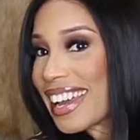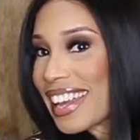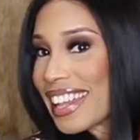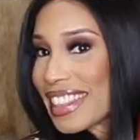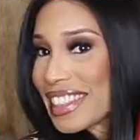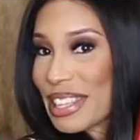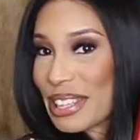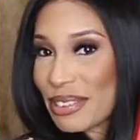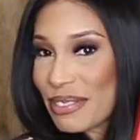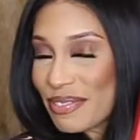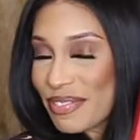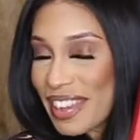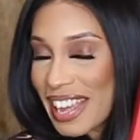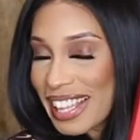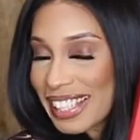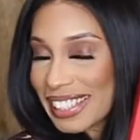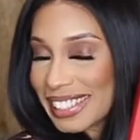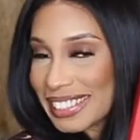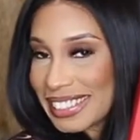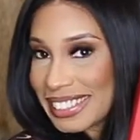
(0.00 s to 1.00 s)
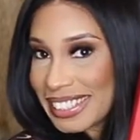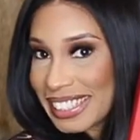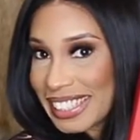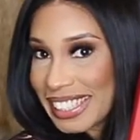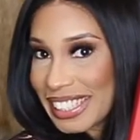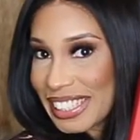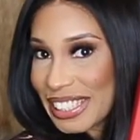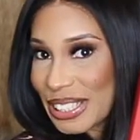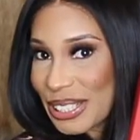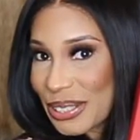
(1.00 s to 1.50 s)
the
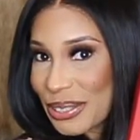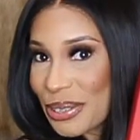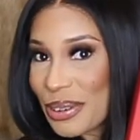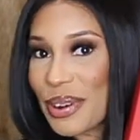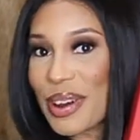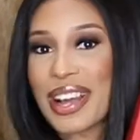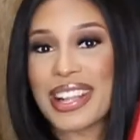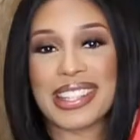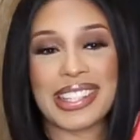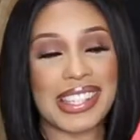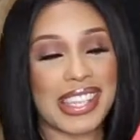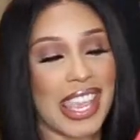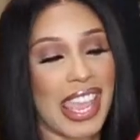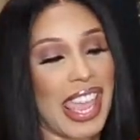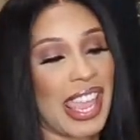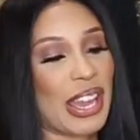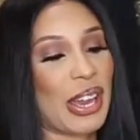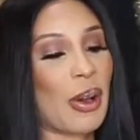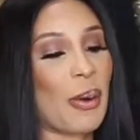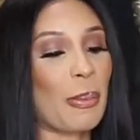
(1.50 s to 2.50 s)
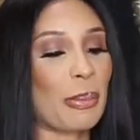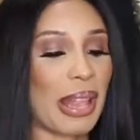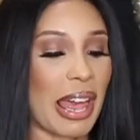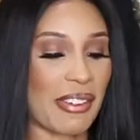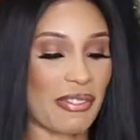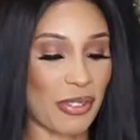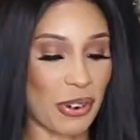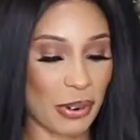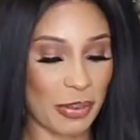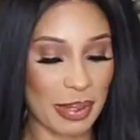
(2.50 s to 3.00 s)
Valentino Tango
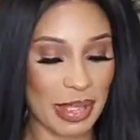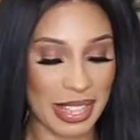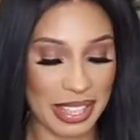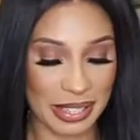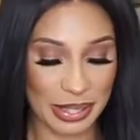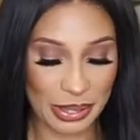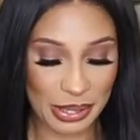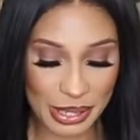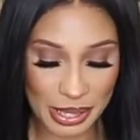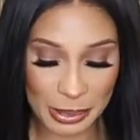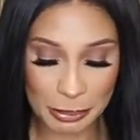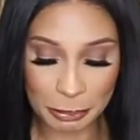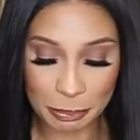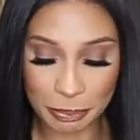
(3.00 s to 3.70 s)
platform heels.